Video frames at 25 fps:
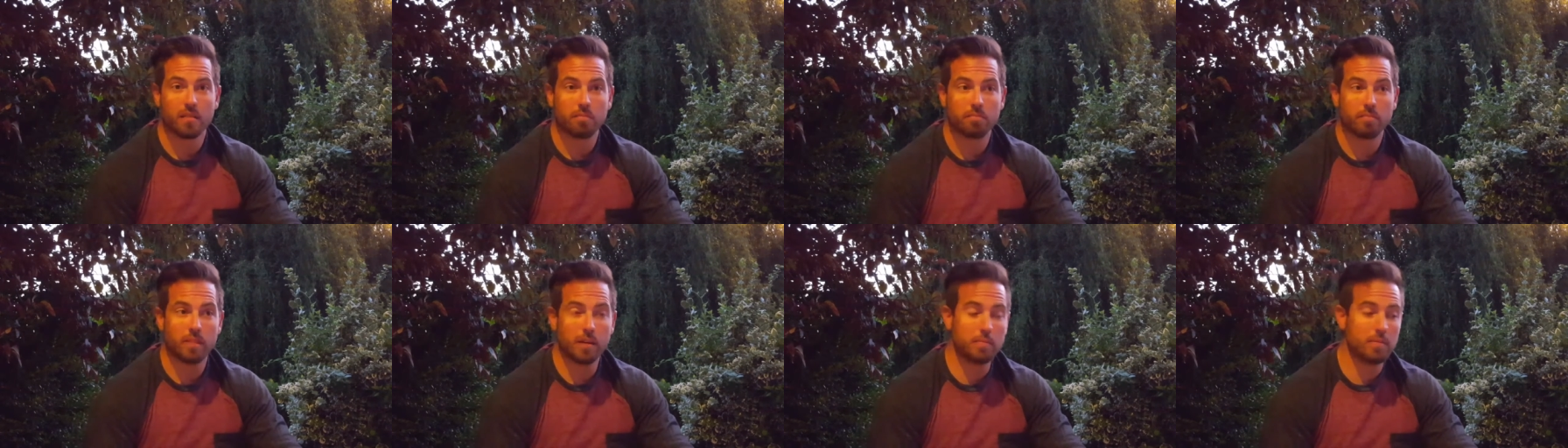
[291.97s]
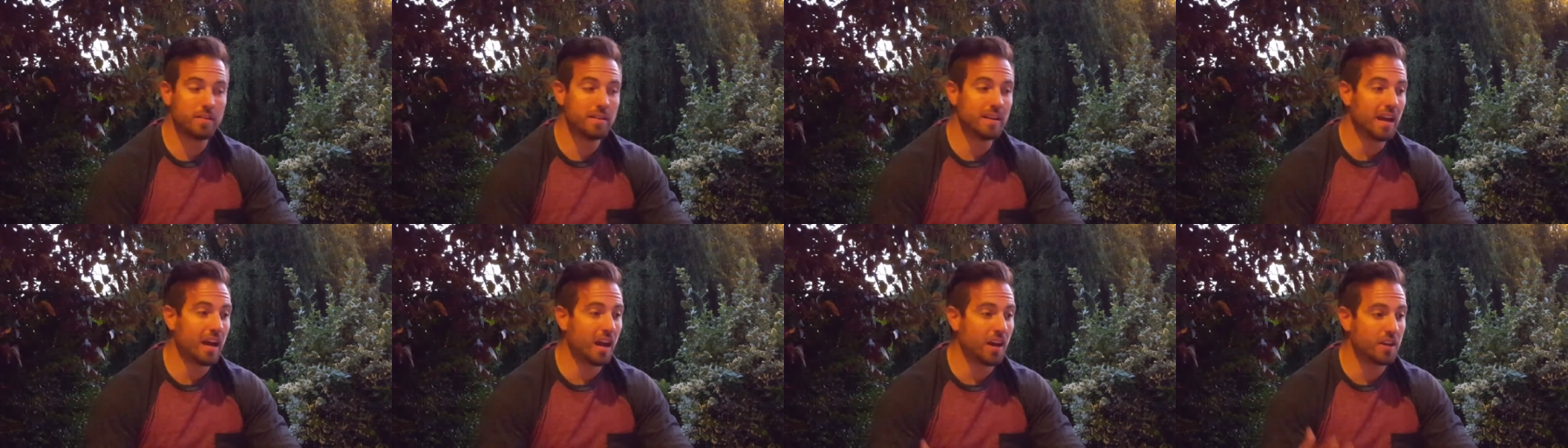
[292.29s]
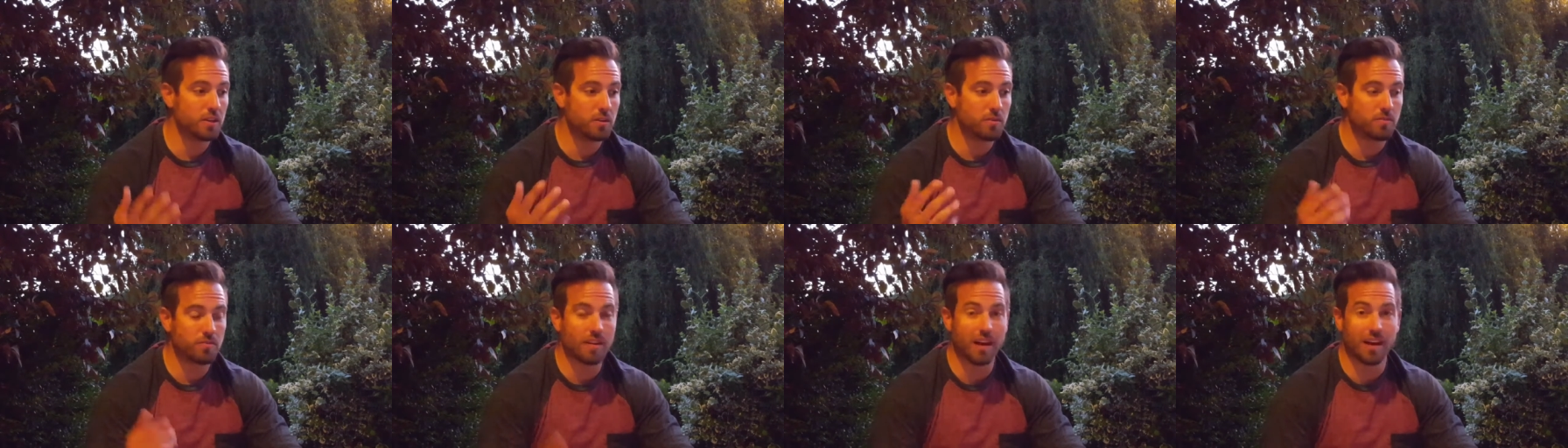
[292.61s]
Maybe now
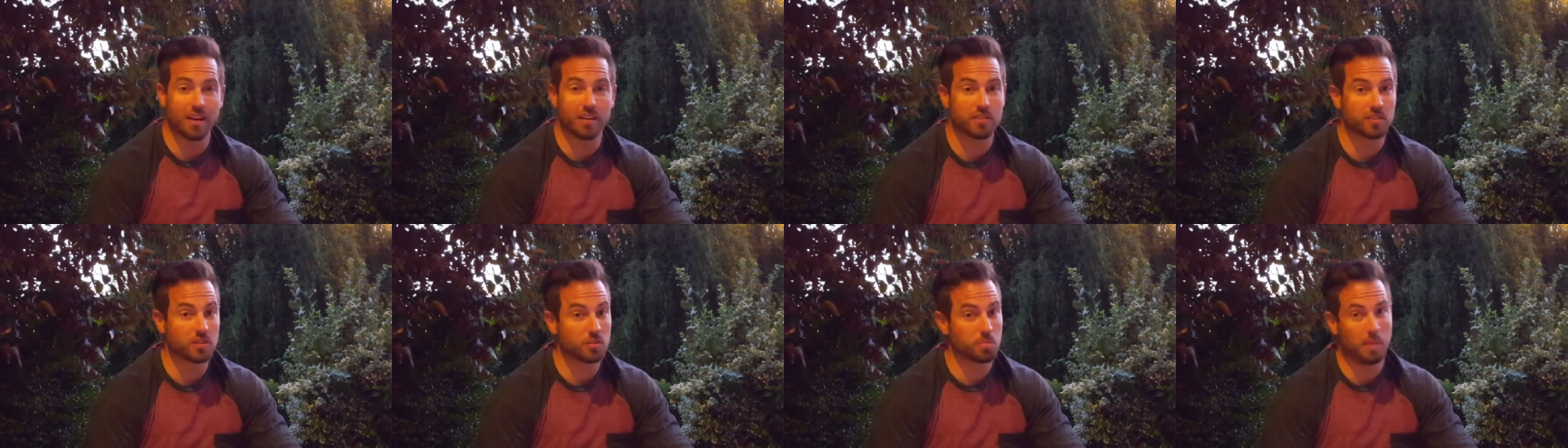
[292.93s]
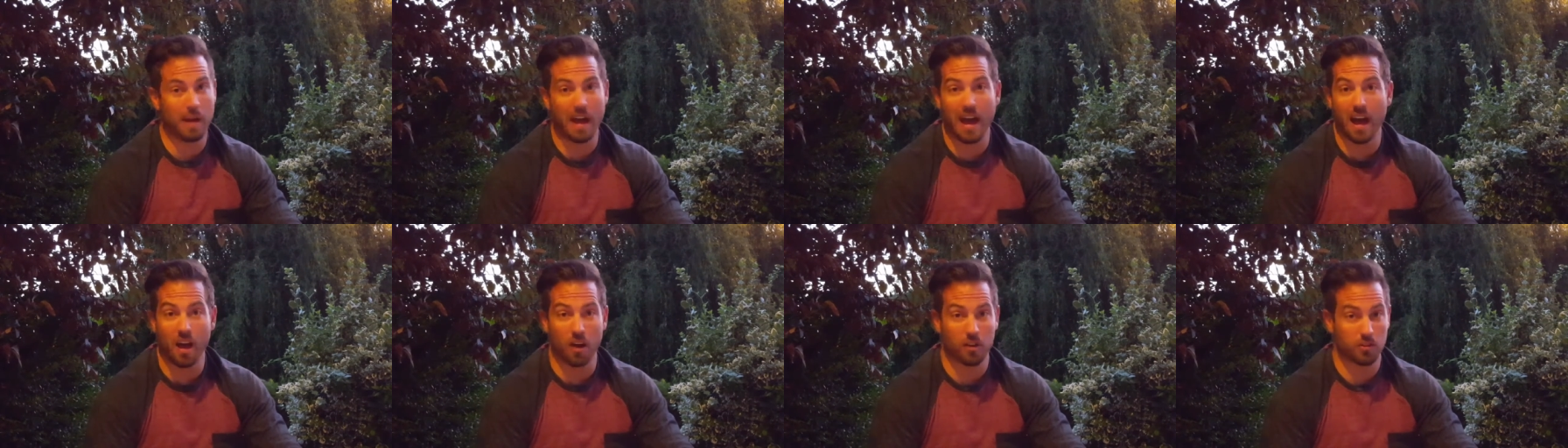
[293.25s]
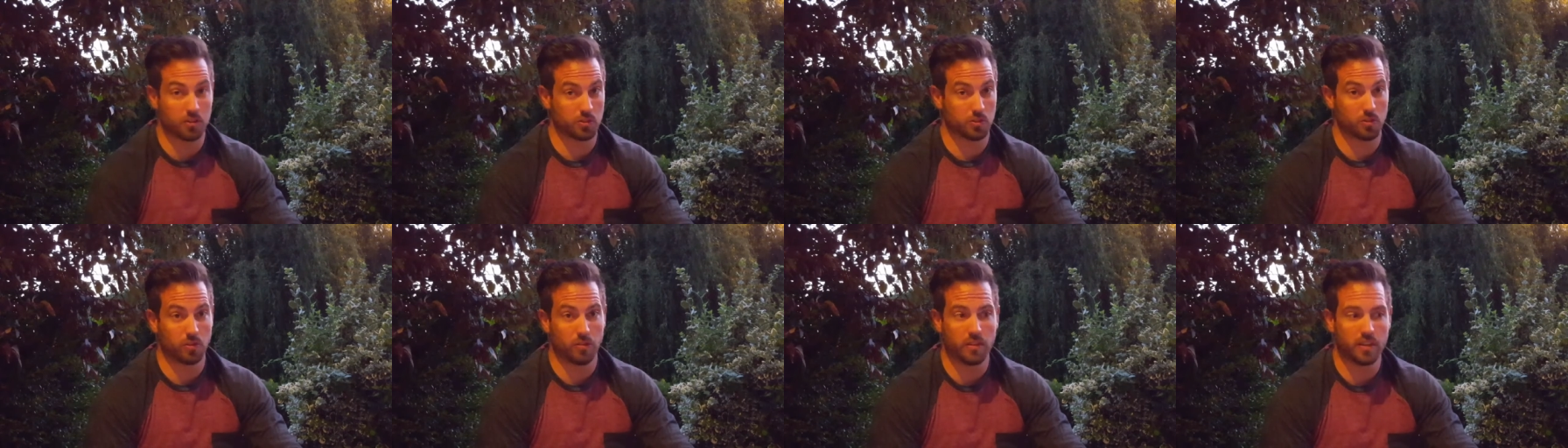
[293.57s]
you've got a
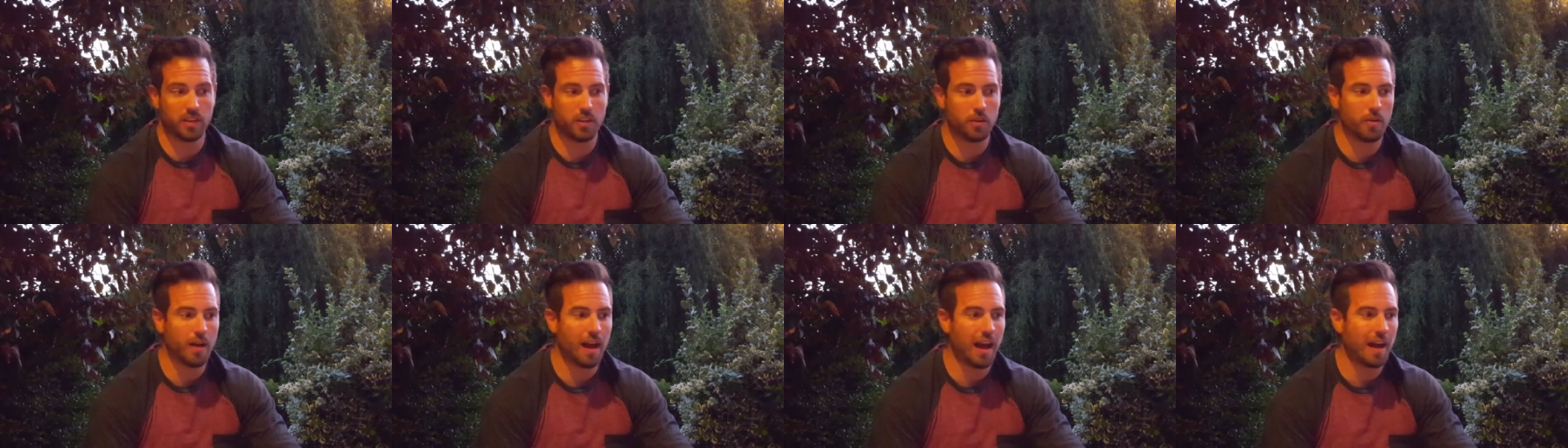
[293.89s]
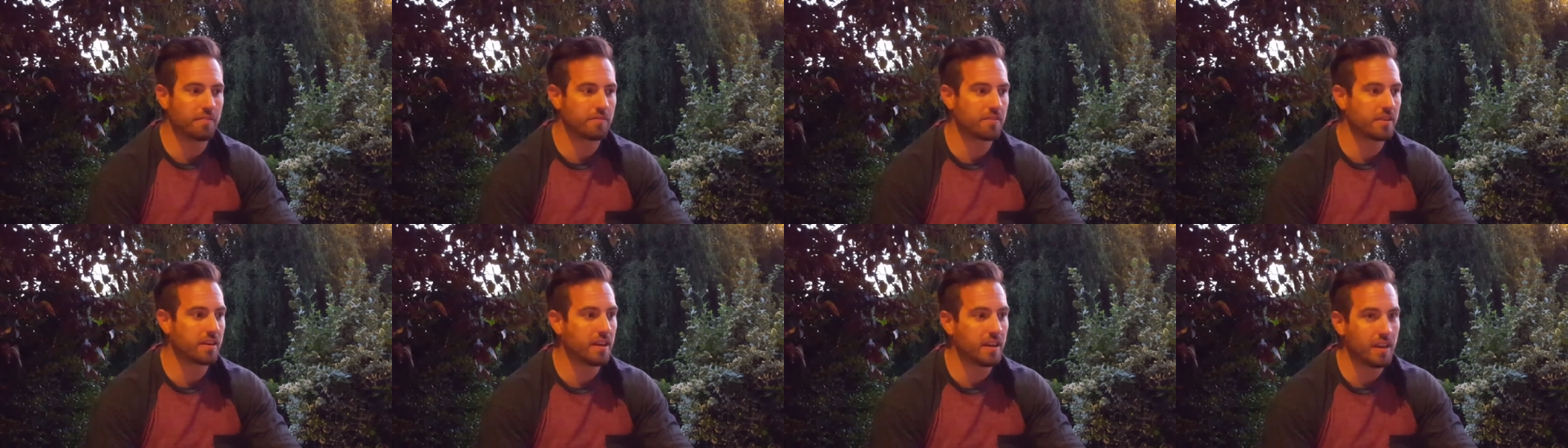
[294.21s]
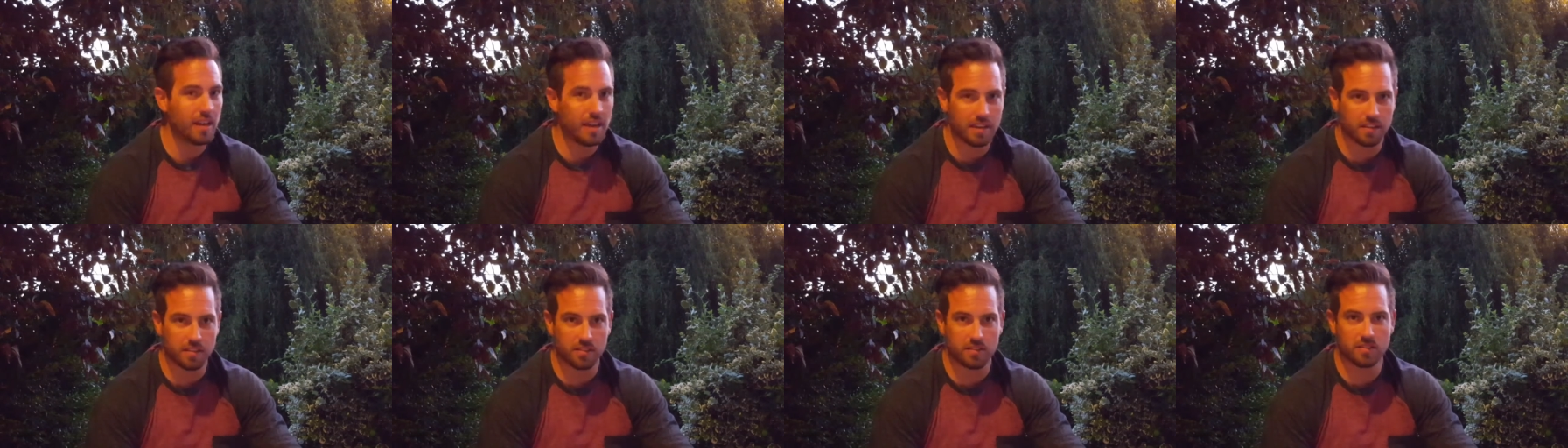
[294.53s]
spouse, or that you have
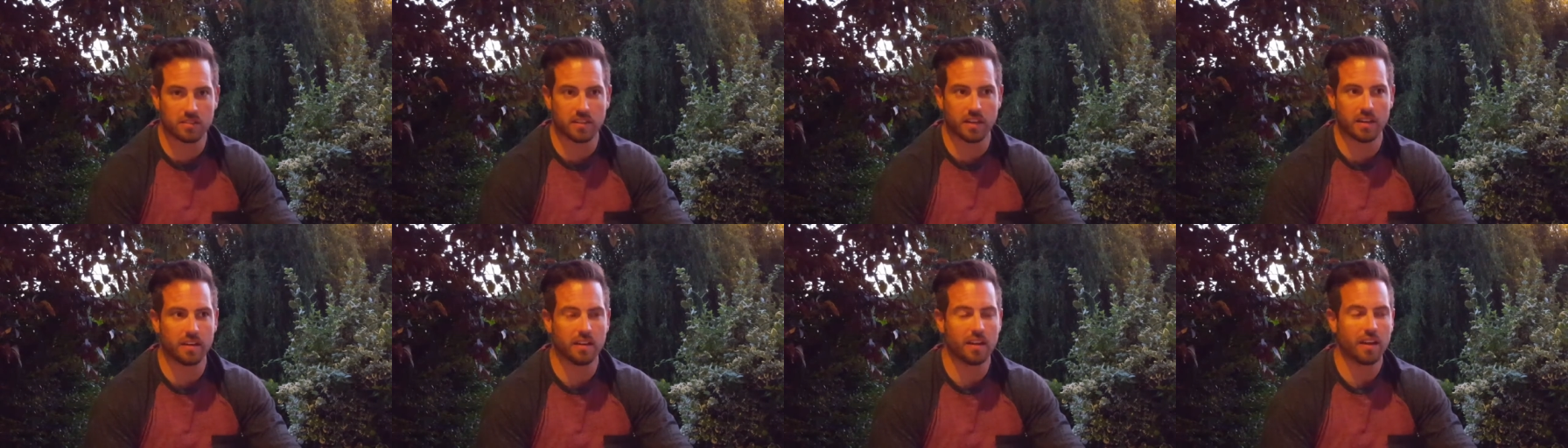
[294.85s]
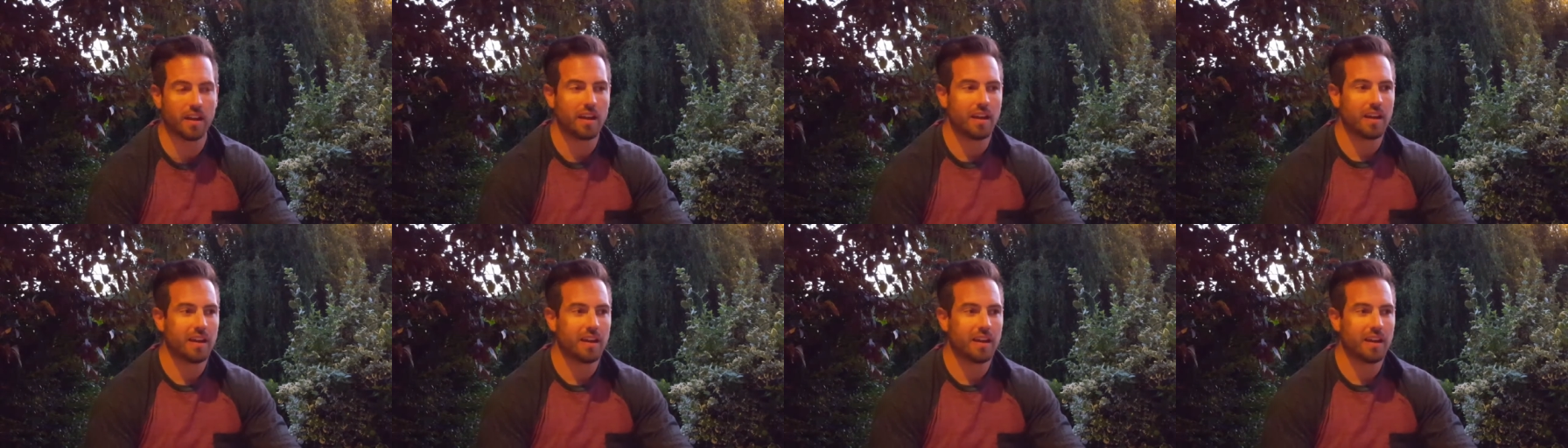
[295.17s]
kids, and